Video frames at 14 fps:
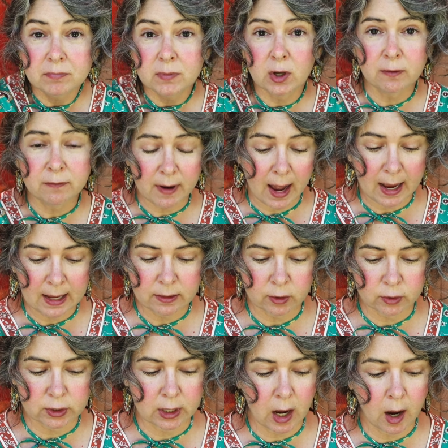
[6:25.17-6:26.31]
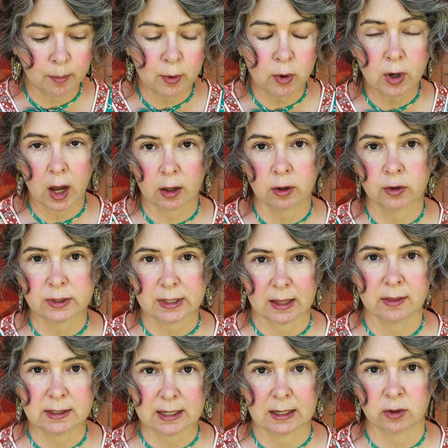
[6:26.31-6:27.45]
They're fine. There's a couple colors in
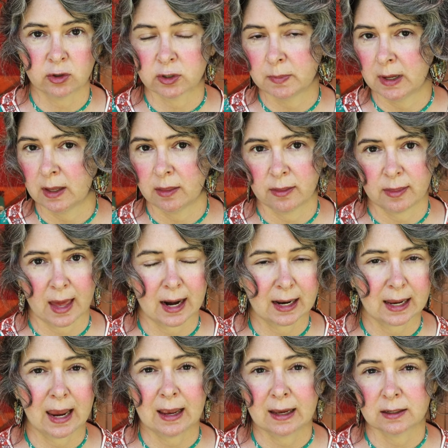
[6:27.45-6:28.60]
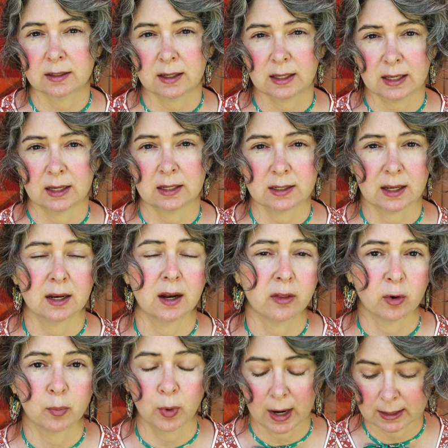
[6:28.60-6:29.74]
the Daniel Smith that I can't get in
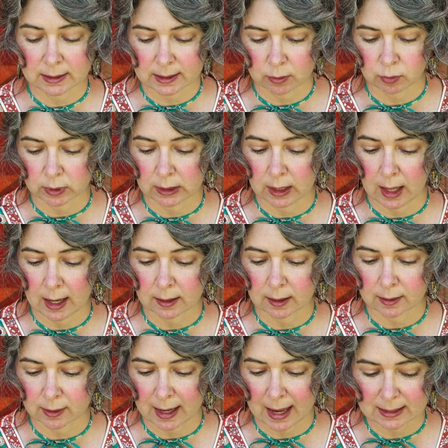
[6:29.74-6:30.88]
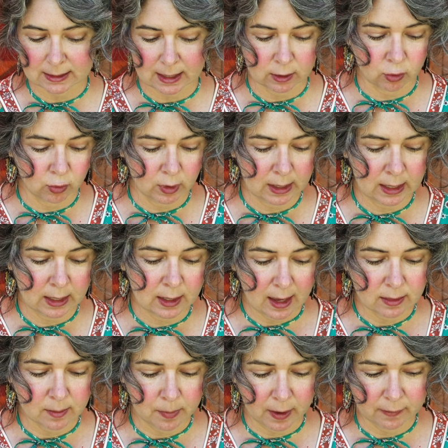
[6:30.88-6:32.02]
other brands that I really like the Cascade Green
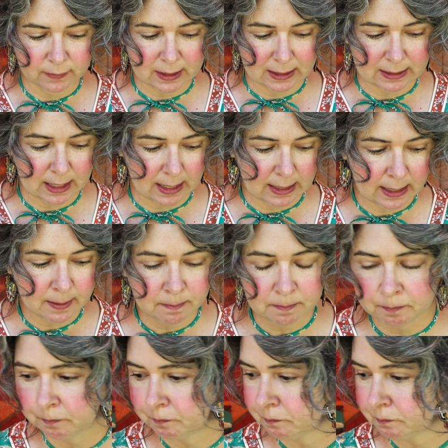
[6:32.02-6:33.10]
and the Buff Titanium.